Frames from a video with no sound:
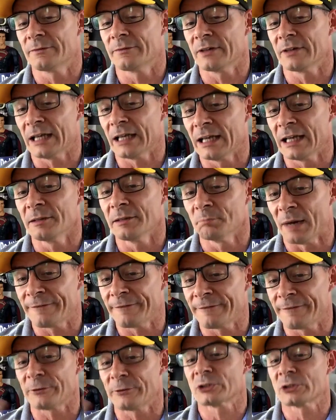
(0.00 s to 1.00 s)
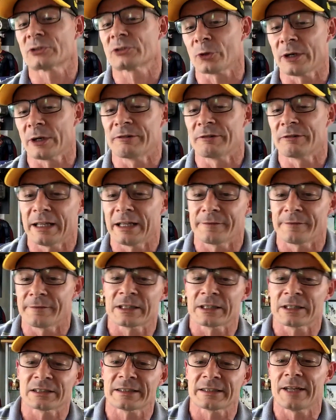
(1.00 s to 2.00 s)
my first story writing of
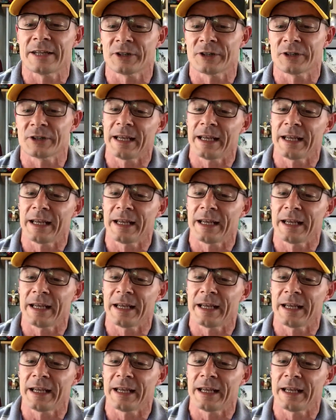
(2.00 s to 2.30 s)
Cassandra Cain would